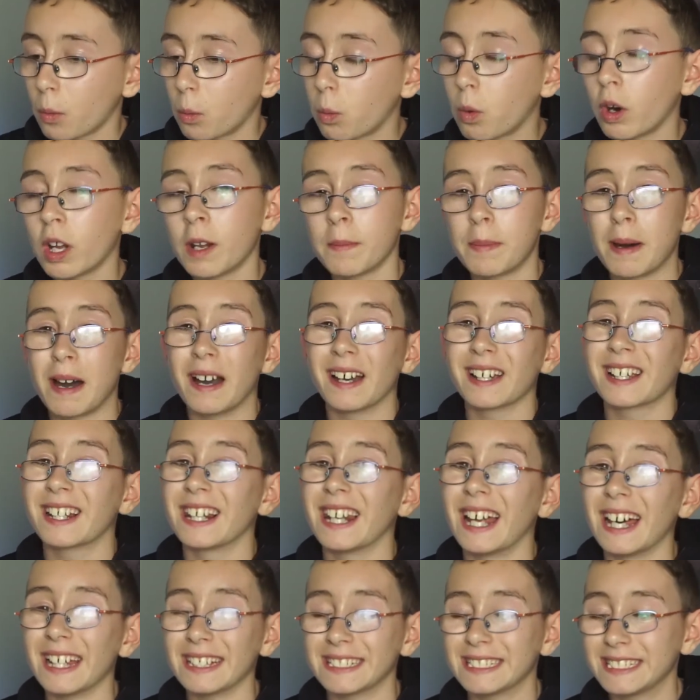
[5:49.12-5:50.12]
what about a
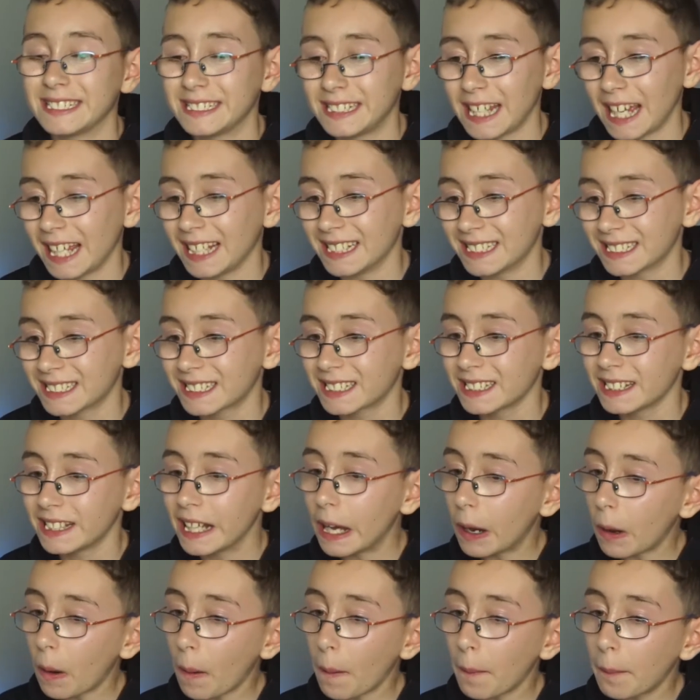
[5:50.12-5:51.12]
glass desk?
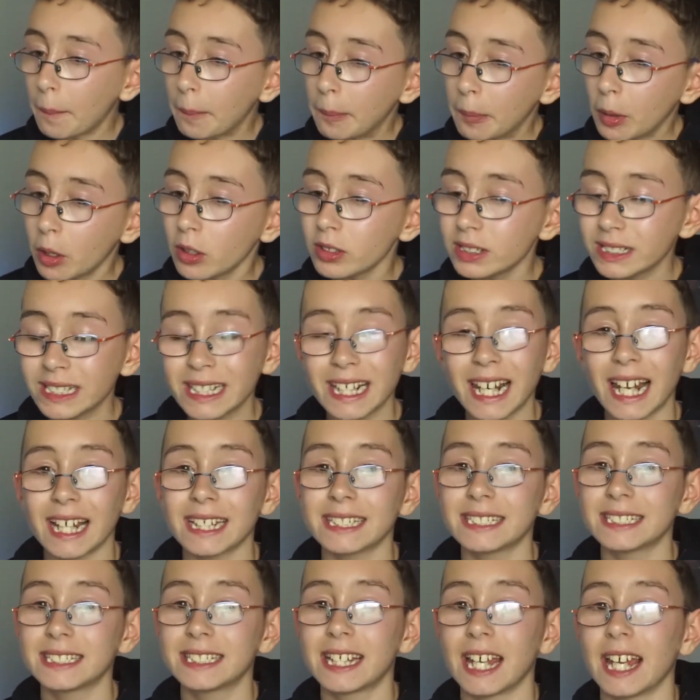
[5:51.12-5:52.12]
Now, most
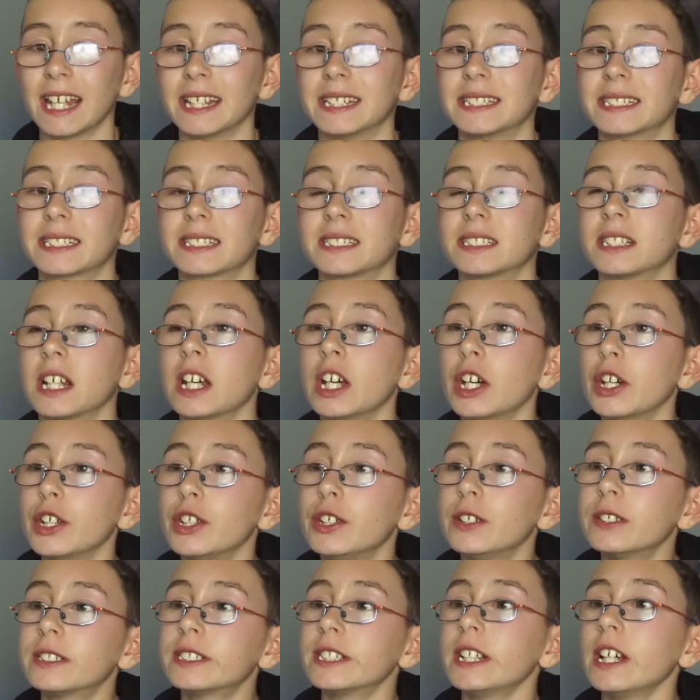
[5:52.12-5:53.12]
glass desks,
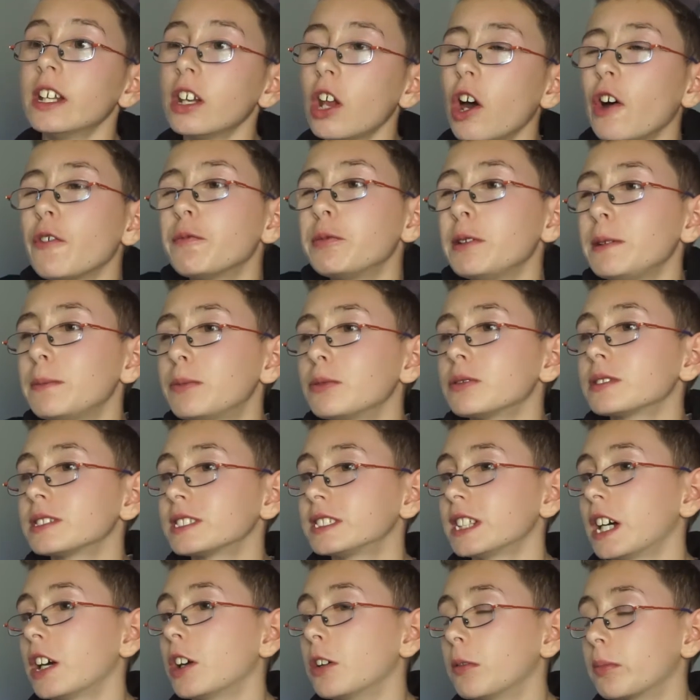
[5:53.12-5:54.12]
you see a lot of people's
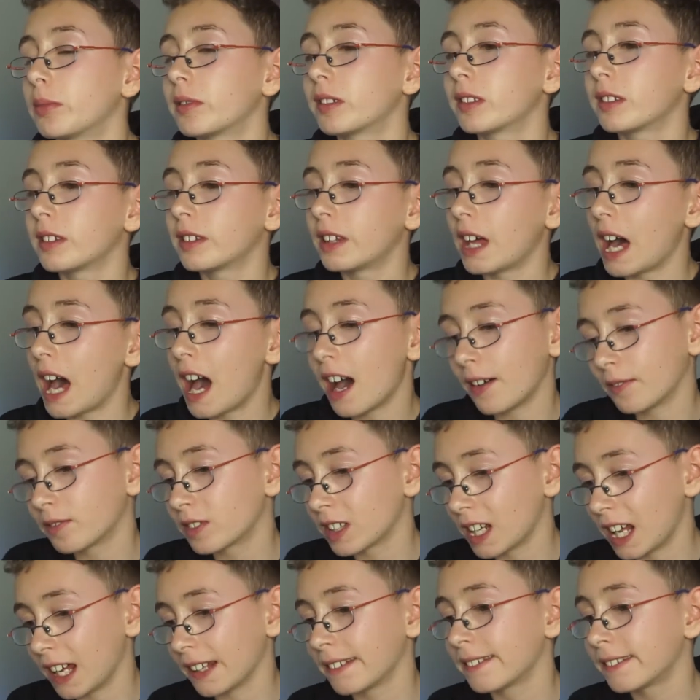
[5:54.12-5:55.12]
setups that
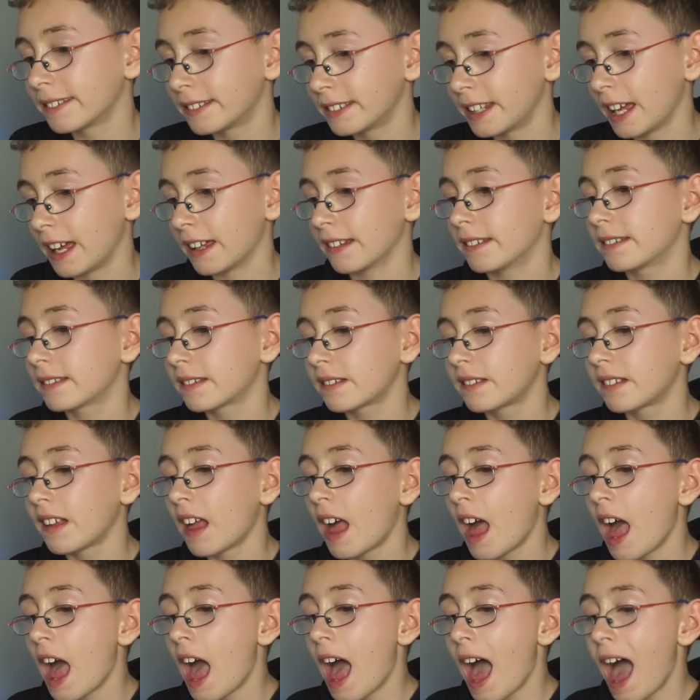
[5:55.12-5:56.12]
have glass desks,
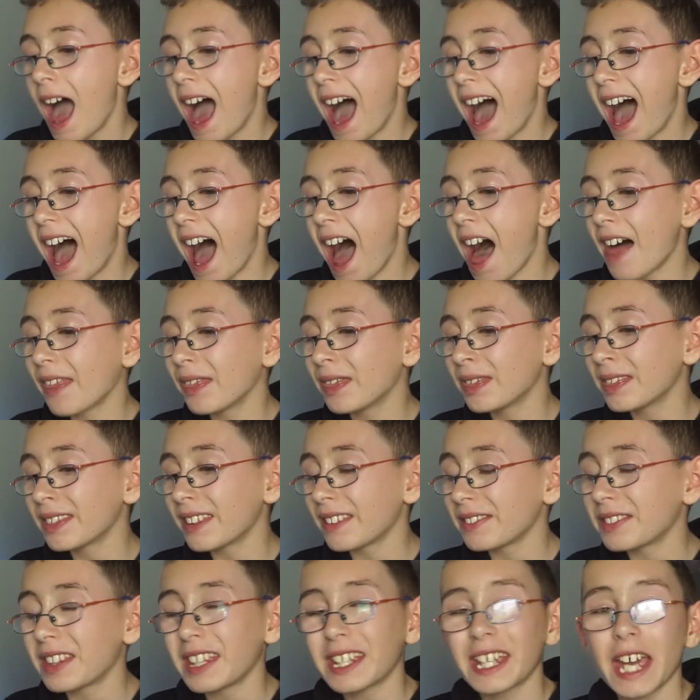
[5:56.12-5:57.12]
and
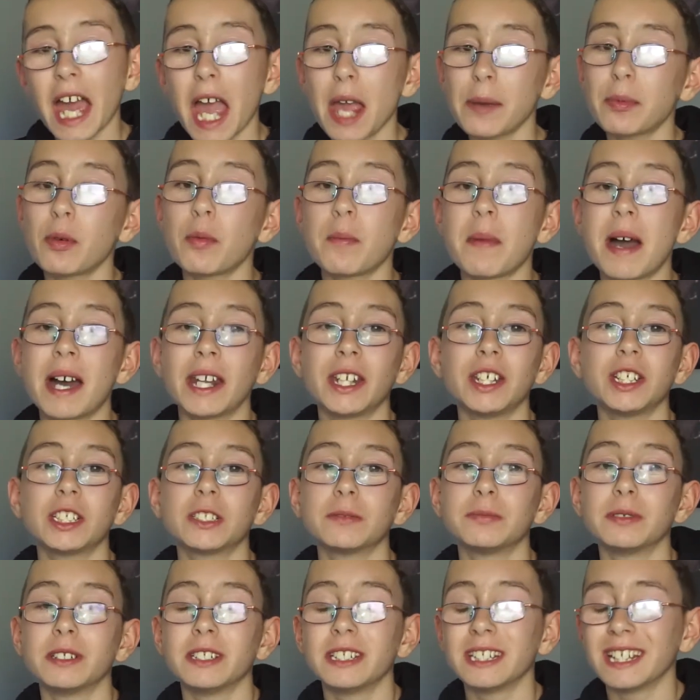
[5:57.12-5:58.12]
their cable
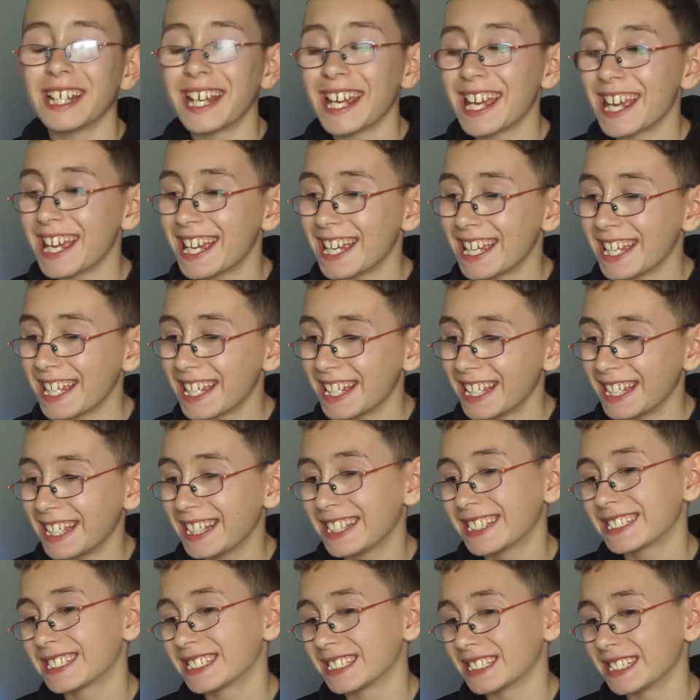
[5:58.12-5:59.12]
management
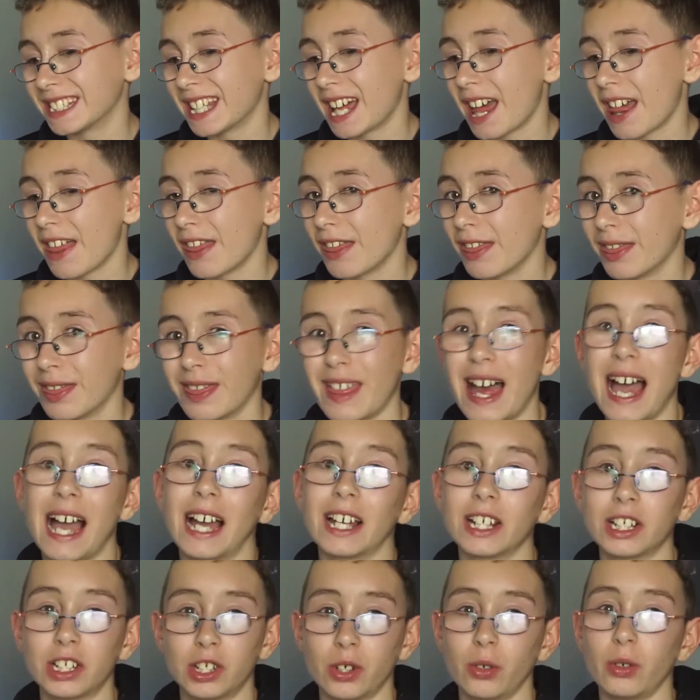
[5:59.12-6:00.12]
isn't
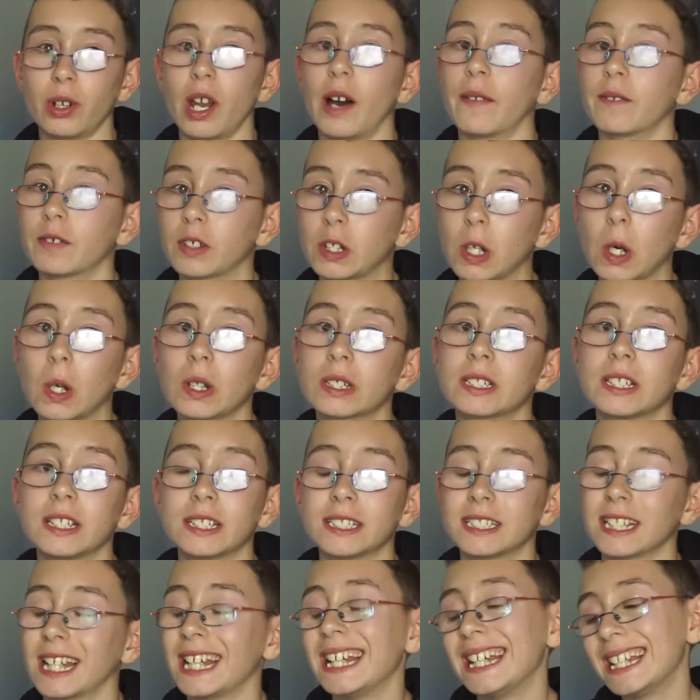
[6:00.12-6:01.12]
that good. I've got
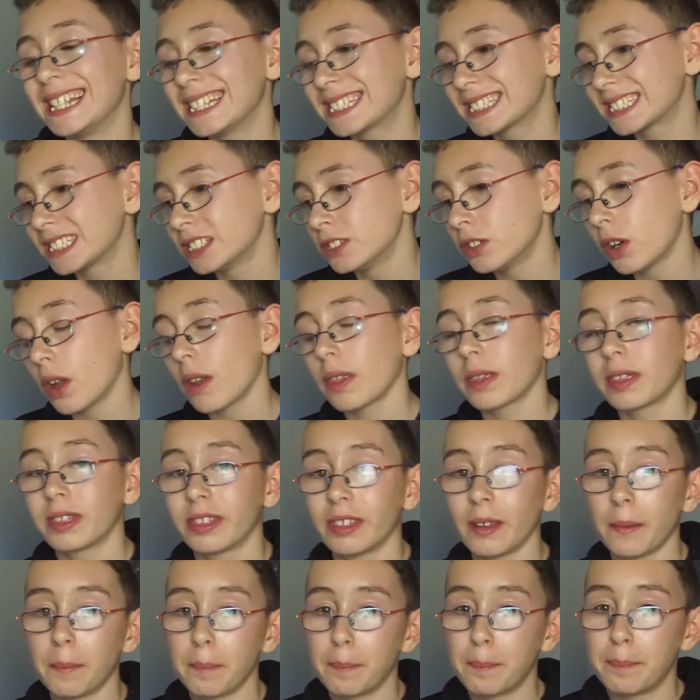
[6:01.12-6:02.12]
to say, it's not
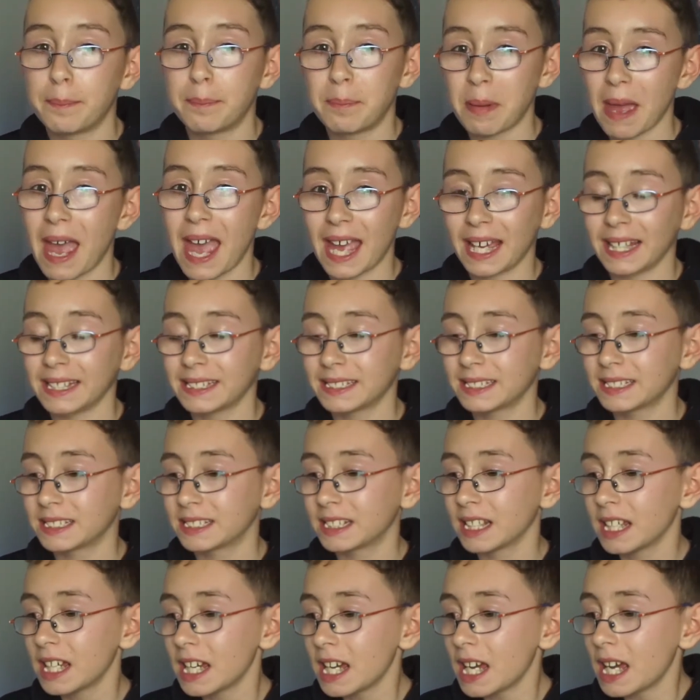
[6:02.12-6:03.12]
the
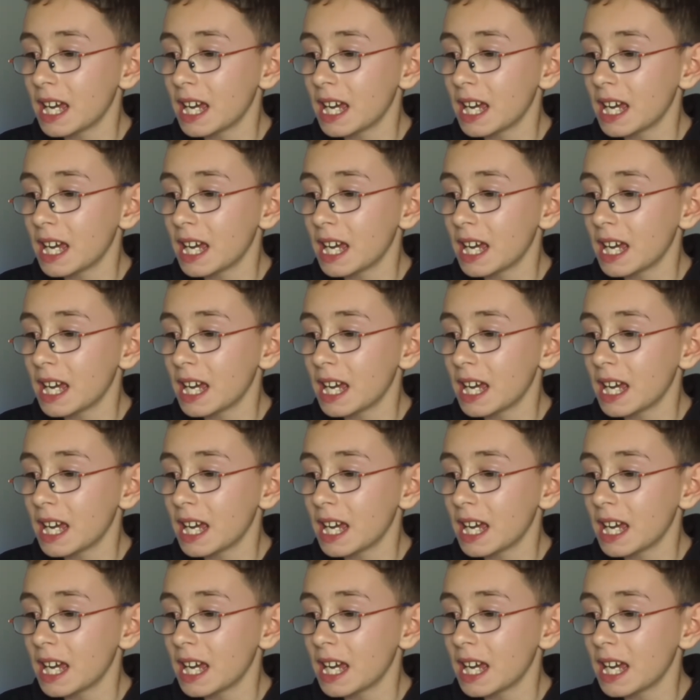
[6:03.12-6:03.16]
best.